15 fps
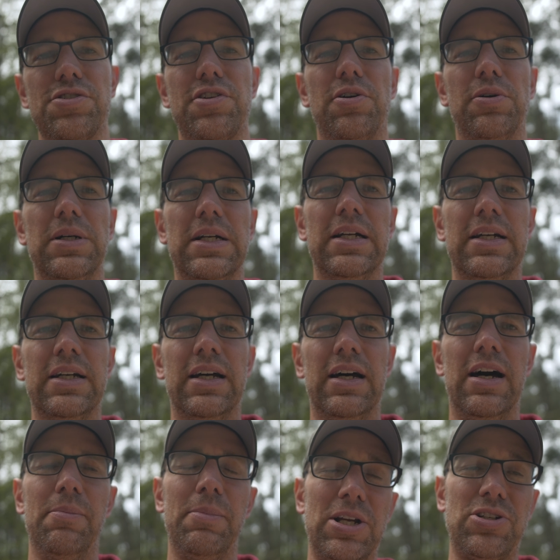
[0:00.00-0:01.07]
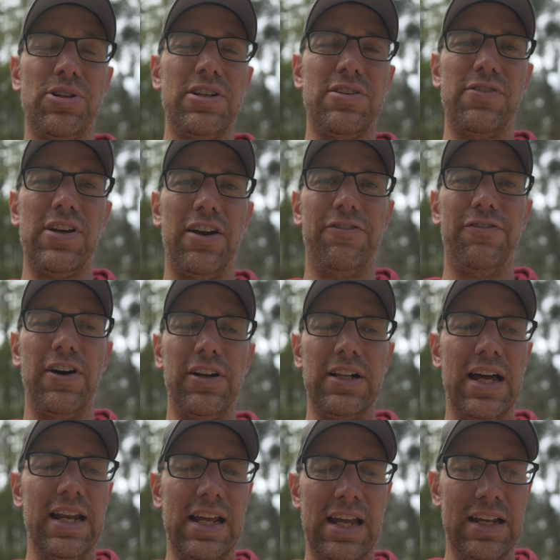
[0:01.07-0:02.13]
So make sure that you've got a funnel
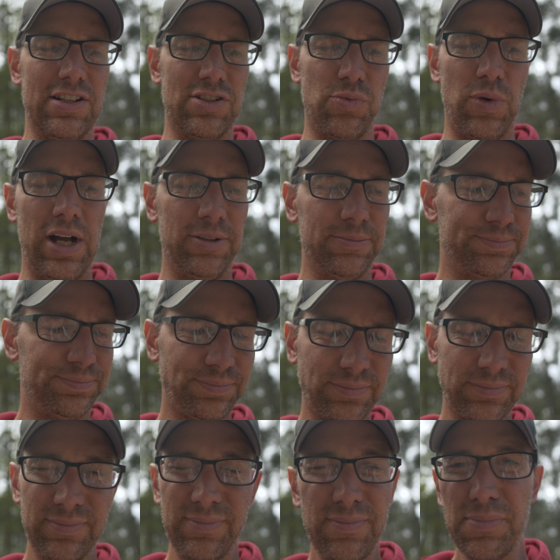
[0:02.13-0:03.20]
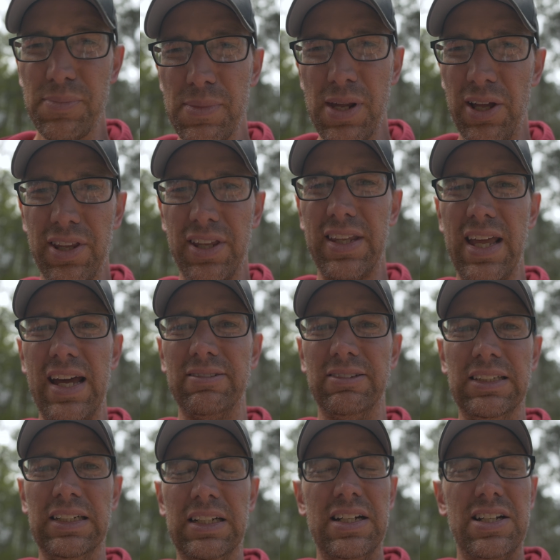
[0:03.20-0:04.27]
on hand as well. Other than that,
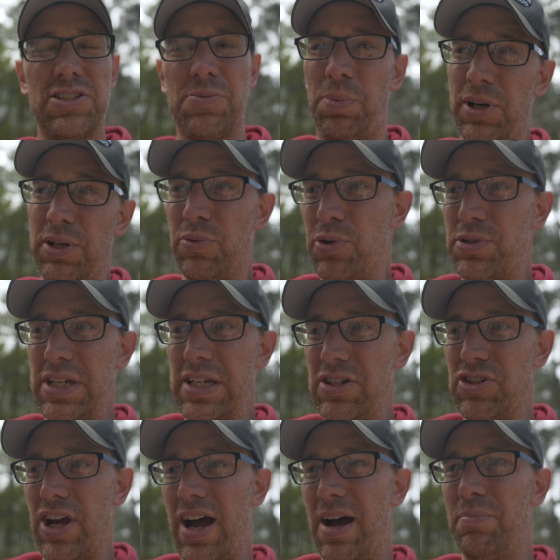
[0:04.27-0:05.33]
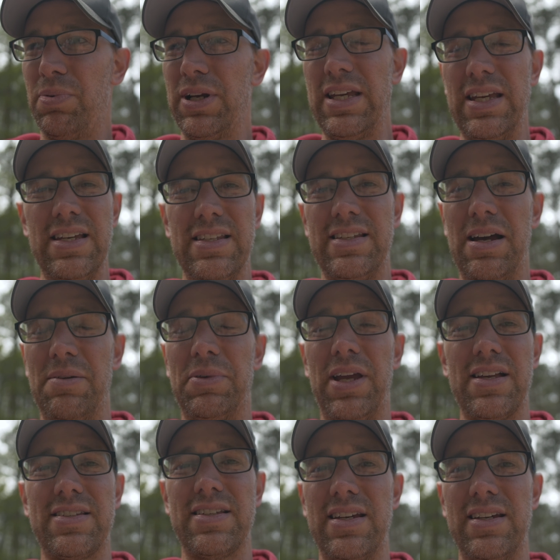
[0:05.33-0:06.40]
it's a pretty routine job, pretty easy. I'm
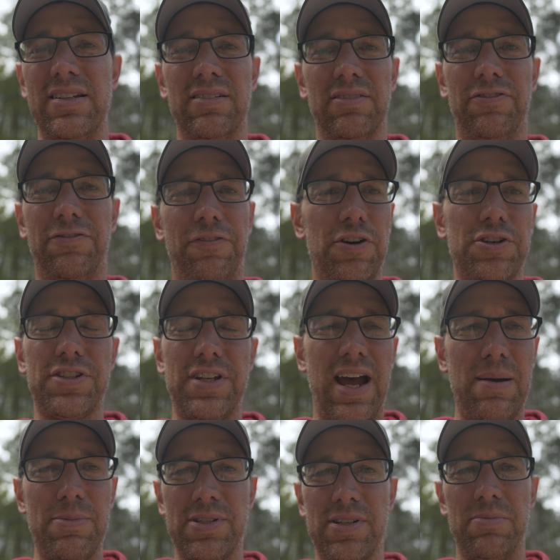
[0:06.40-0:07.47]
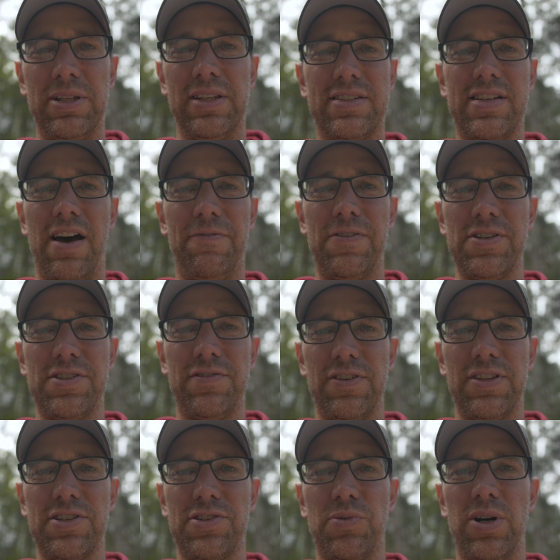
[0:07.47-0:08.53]
guessing first time is going to be the toughest
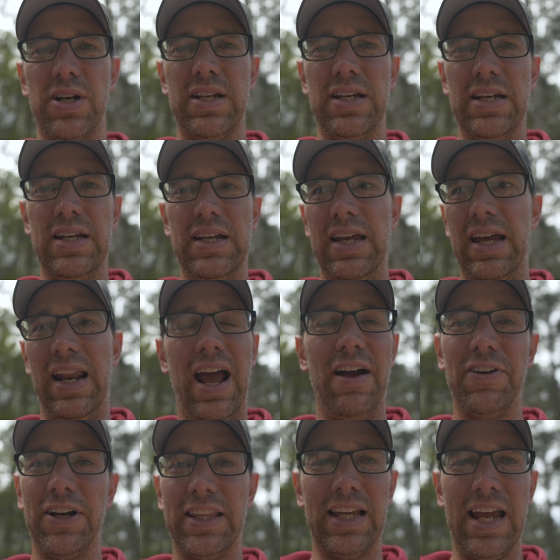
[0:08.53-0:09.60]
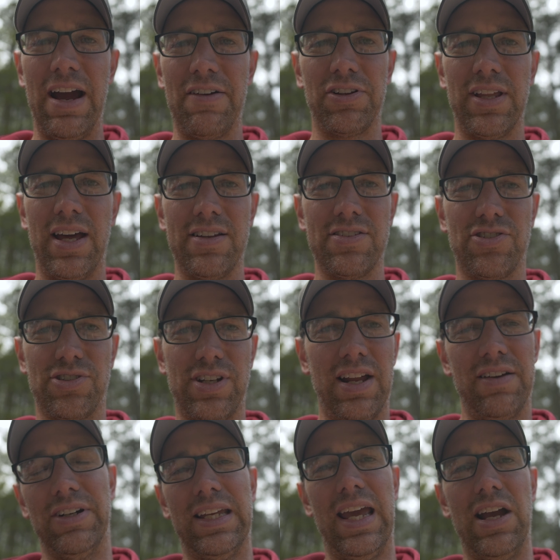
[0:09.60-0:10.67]
for this one, and everything after that is just
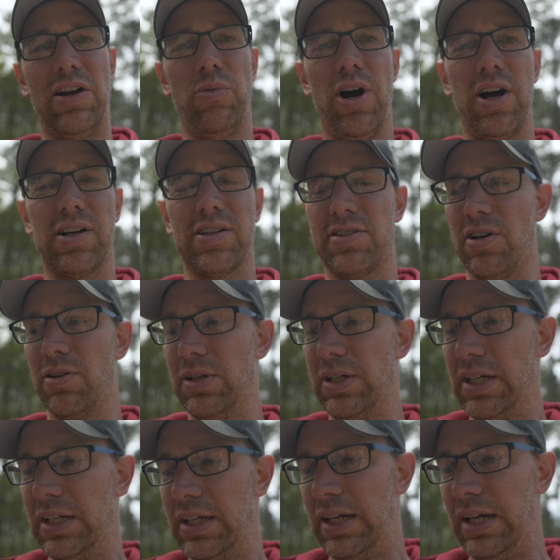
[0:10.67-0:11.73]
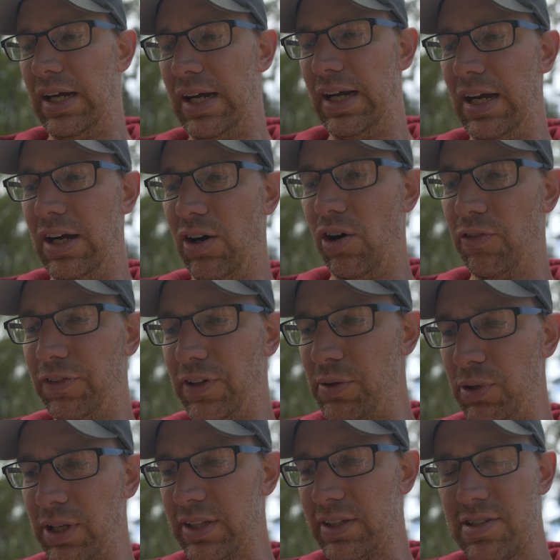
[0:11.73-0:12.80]
kind of a cakewalk. So hopefully
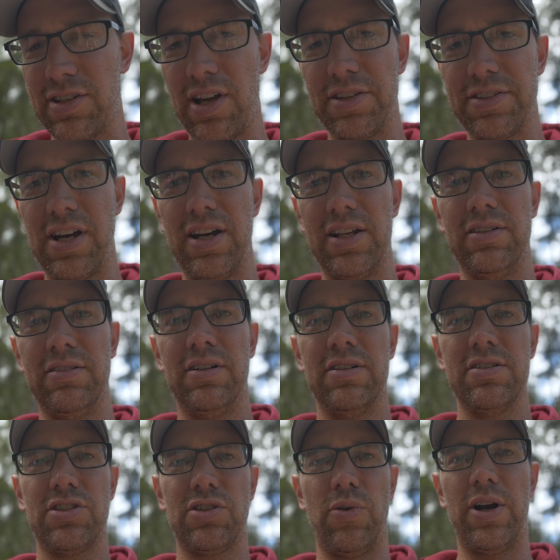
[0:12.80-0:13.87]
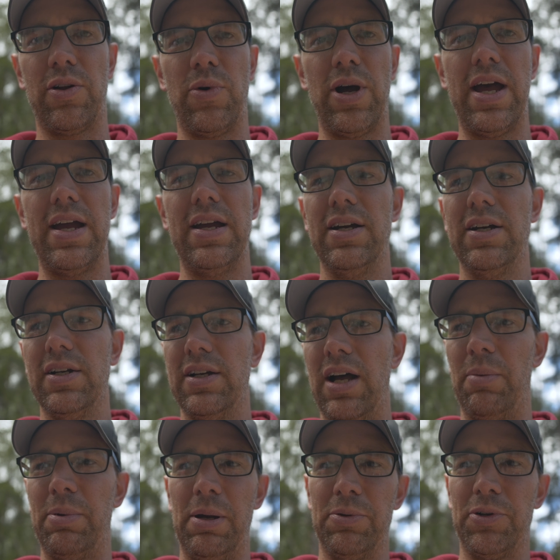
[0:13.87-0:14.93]
we'll get this all done, squared away.
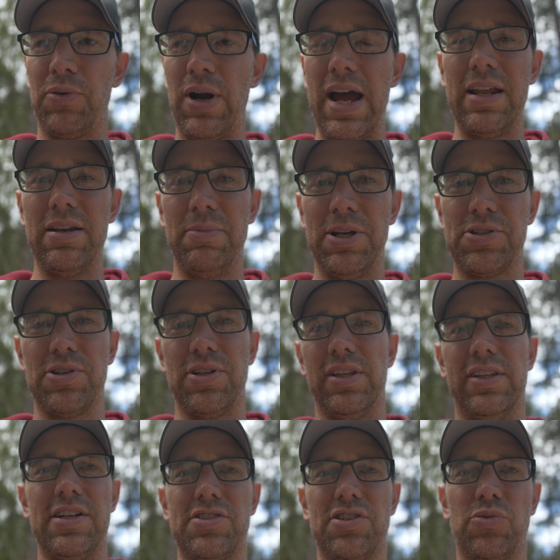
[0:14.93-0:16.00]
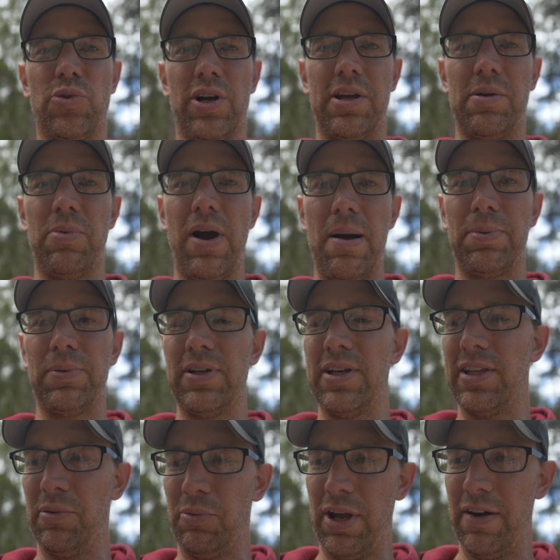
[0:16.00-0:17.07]
I'll be able to ride it, make sure that things are working
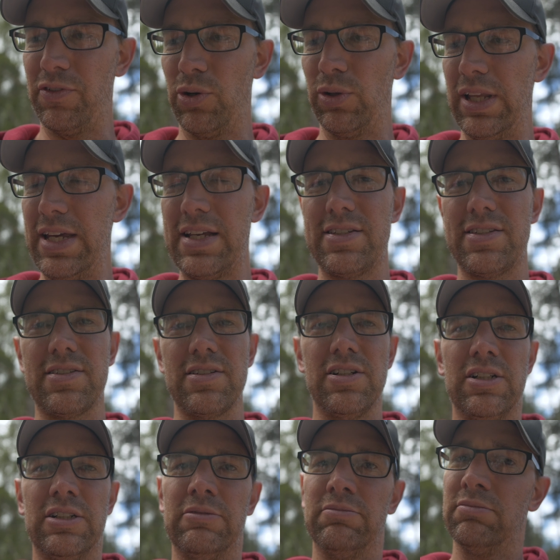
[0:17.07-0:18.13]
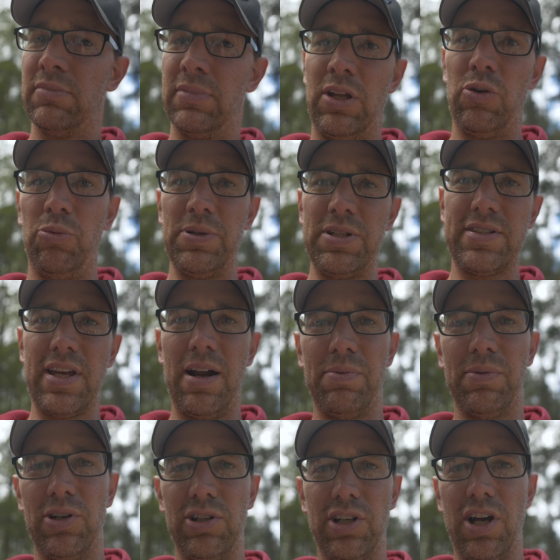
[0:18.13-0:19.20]
properly, that we have no leaks, and then we'll be set up
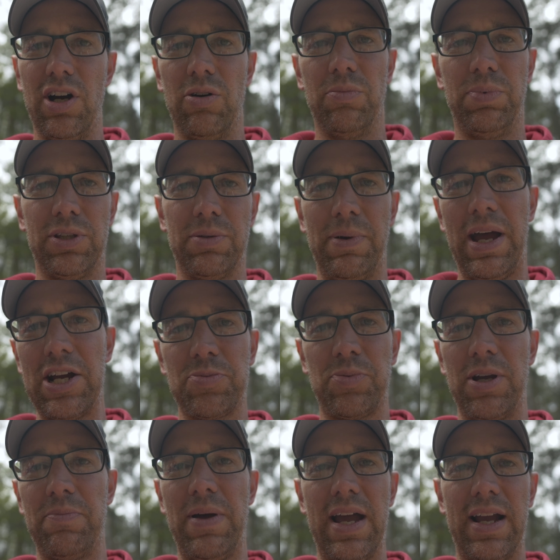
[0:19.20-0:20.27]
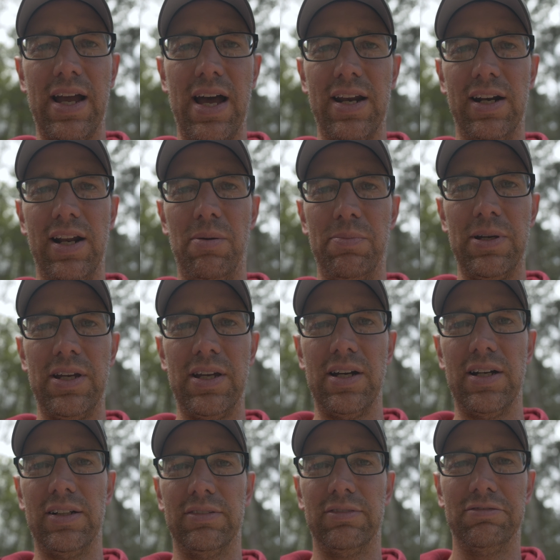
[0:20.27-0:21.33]
and good to go. Put the bash plate back on, and I'll be
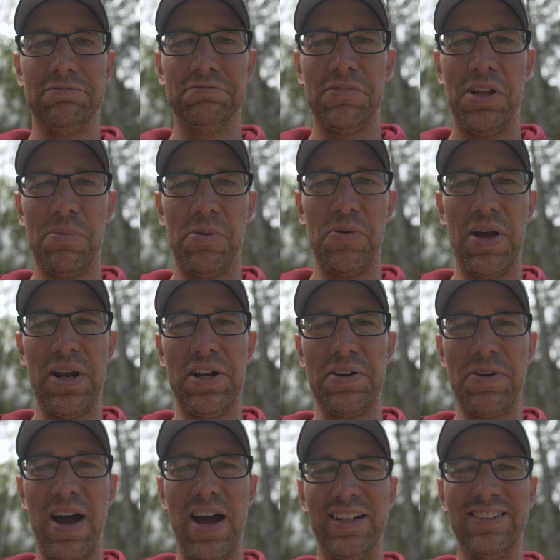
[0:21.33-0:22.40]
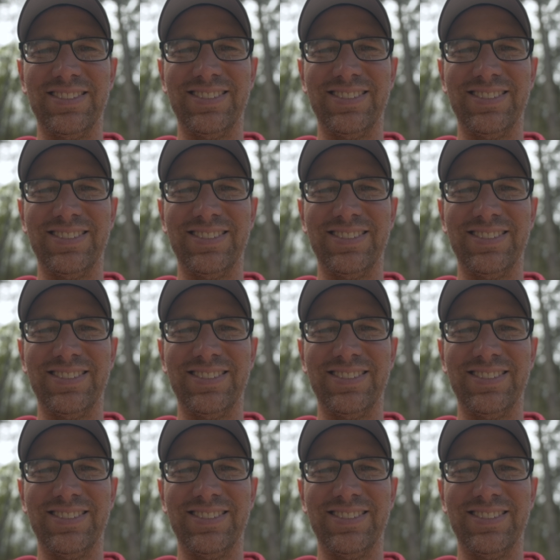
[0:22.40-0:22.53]
ready to ride.